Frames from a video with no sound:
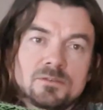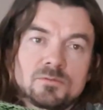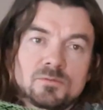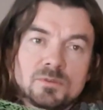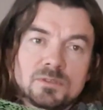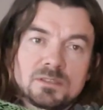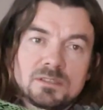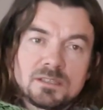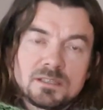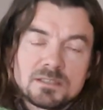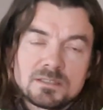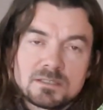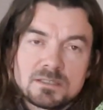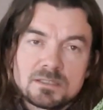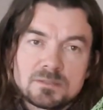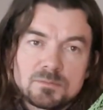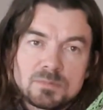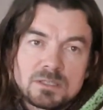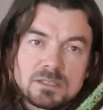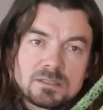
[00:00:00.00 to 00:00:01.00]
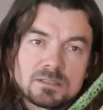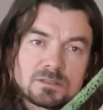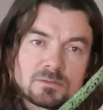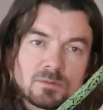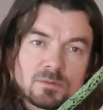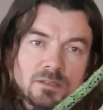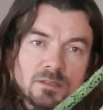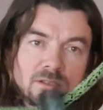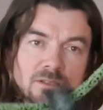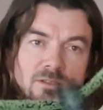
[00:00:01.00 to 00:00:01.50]
with this is because
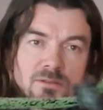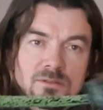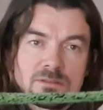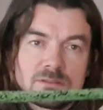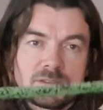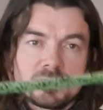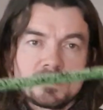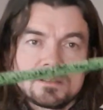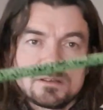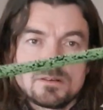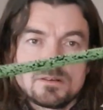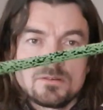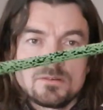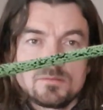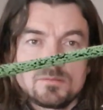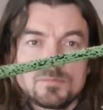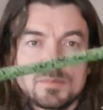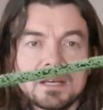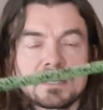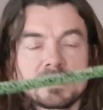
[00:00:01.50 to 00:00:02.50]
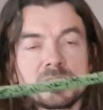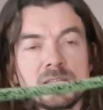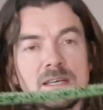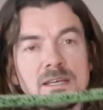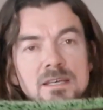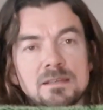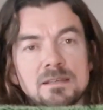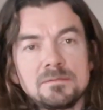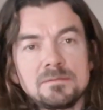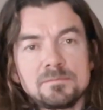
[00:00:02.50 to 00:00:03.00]
when you're using a whole back
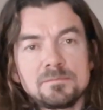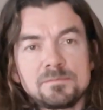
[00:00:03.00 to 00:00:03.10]
line,